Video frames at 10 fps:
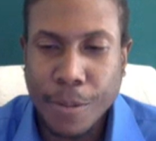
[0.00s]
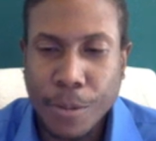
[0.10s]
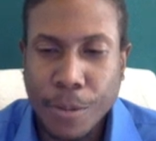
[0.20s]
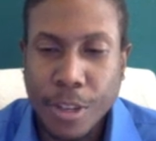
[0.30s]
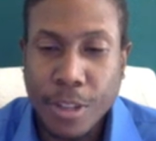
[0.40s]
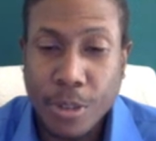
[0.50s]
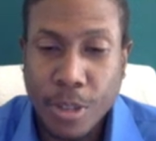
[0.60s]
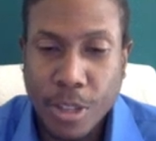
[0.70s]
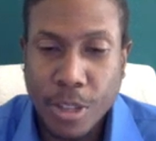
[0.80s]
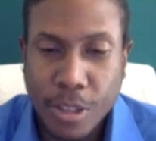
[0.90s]
way you
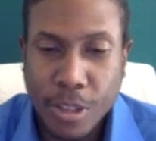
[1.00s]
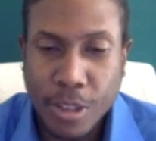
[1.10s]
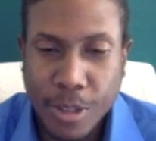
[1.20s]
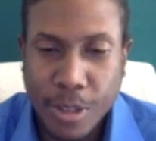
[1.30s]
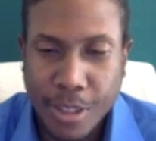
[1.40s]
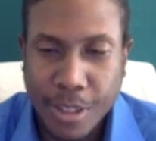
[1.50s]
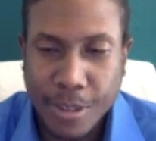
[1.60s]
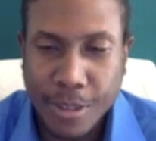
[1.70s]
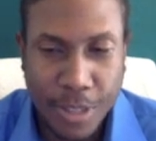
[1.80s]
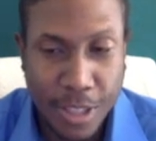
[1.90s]
can go ahead and
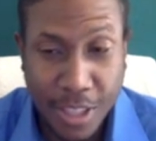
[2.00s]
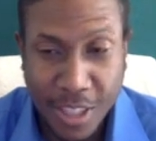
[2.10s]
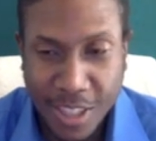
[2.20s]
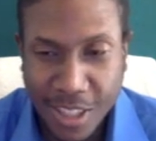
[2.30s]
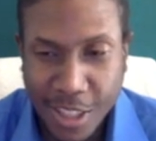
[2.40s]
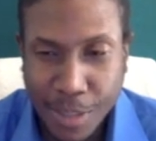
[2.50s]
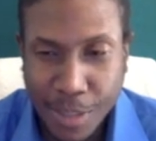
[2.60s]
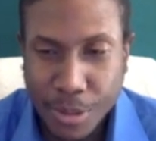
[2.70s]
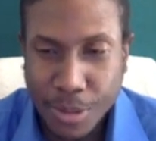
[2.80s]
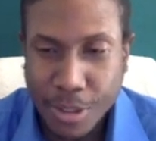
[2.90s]
seize any
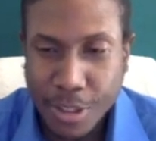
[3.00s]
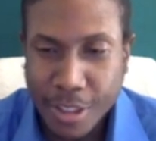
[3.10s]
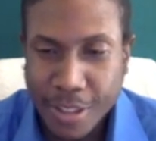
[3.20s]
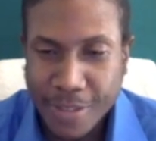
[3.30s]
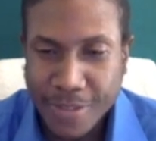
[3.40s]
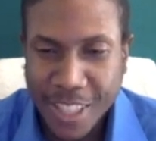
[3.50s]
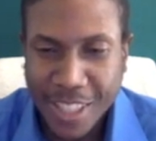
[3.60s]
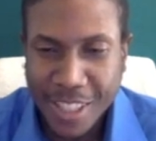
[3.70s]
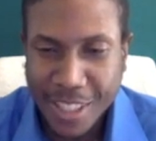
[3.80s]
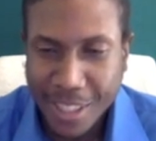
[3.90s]
opportunity that
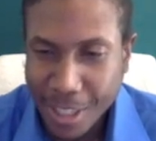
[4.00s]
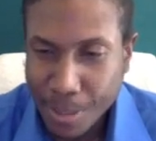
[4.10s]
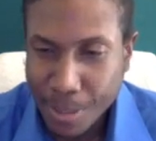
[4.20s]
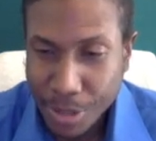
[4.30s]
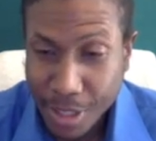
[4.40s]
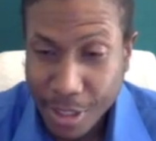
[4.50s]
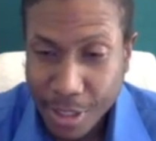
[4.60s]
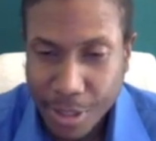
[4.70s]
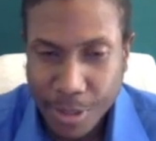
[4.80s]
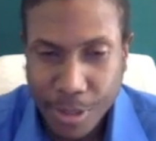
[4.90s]
is presented
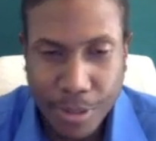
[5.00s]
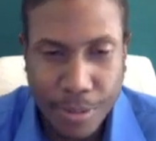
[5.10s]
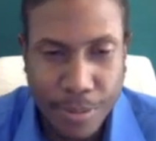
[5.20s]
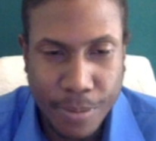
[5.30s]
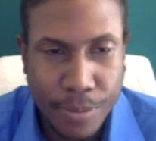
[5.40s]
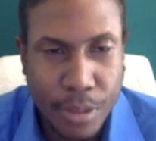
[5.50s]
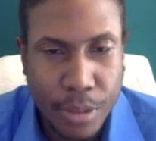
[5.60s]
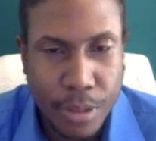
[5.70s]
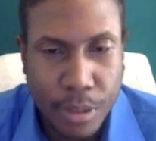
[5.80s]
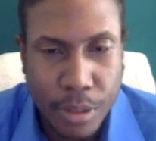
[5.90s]
to you.
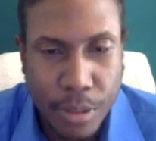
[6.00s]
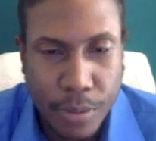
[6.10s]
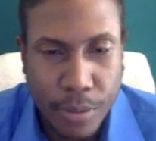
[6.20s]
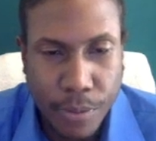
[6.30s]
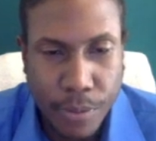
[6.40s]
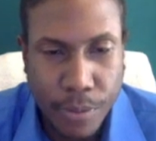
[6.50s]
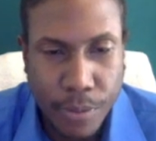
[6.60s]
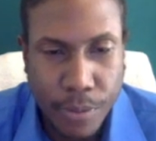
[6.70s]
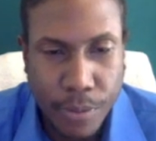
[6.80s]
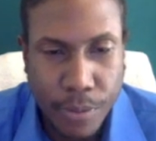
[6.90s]
Very
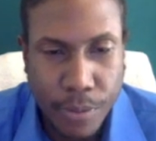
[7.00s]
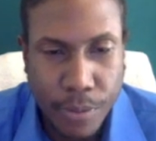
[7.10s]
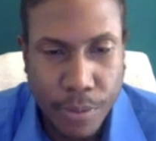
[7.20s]
much